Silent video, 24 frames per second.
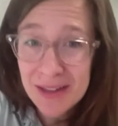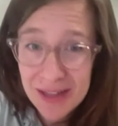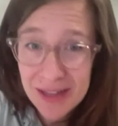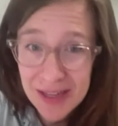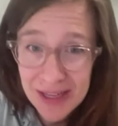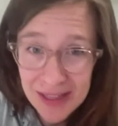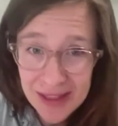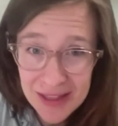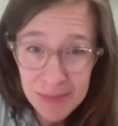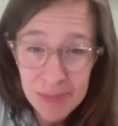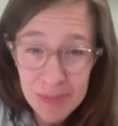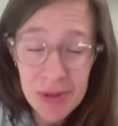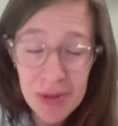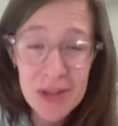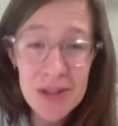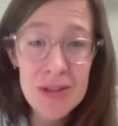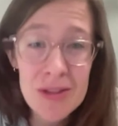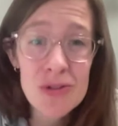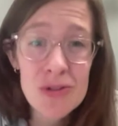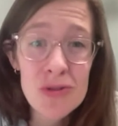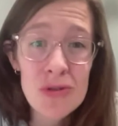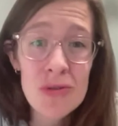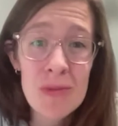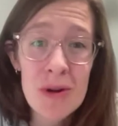get the blood and
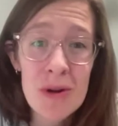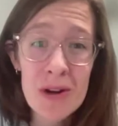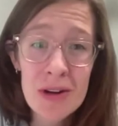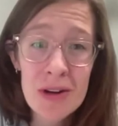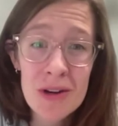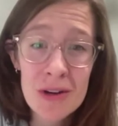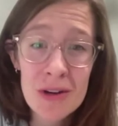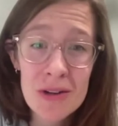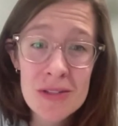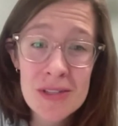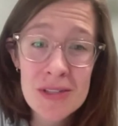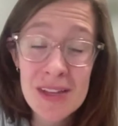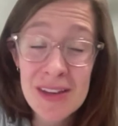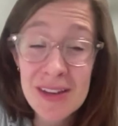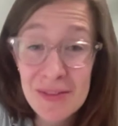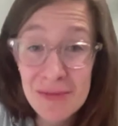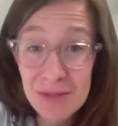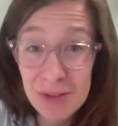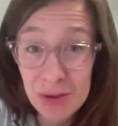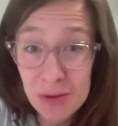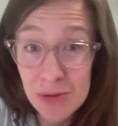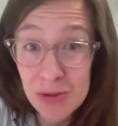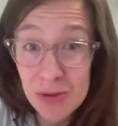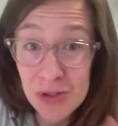the stool markers and
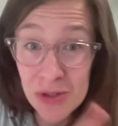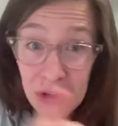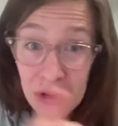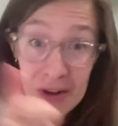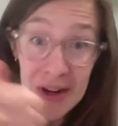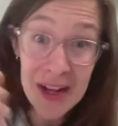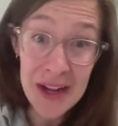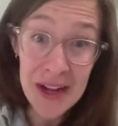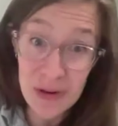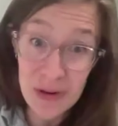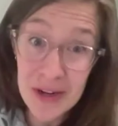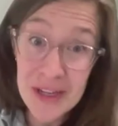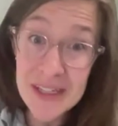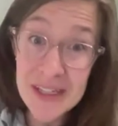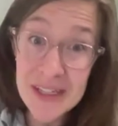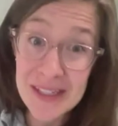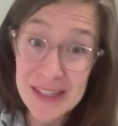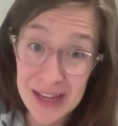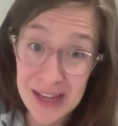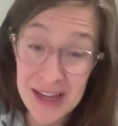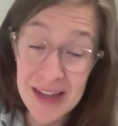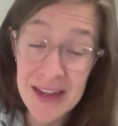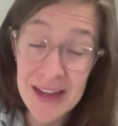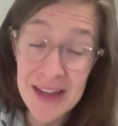if those start
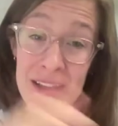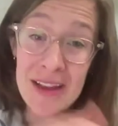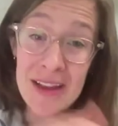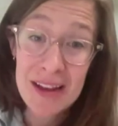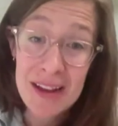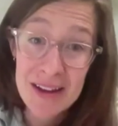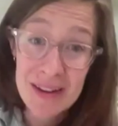increasing